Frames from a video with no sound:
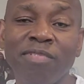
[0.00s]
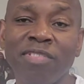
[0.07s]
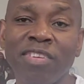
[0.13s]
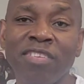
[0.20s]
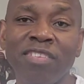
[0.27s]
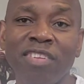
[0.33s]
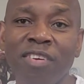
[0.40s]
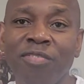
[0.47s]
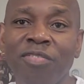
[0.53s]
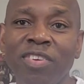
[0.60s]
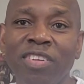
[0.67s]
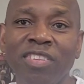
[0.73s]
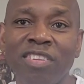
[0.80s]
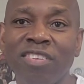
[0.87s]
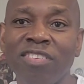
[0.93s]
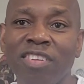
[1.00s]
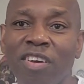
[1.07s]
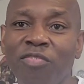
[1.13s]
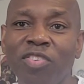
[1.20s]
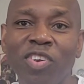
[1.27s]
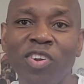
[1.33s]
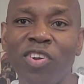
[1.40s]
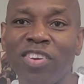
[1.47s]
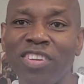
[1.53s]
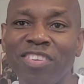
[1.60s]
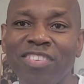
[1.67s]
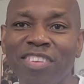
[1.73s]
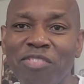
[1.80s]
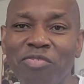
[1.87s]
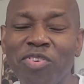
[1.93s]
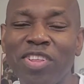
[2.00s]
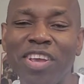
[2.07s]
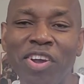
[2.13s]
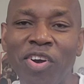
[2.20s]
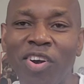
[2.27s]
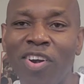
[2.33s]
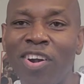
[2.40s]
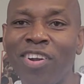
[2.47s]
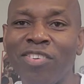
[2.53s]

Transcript: the stuffy the stuffier and the stiffer they are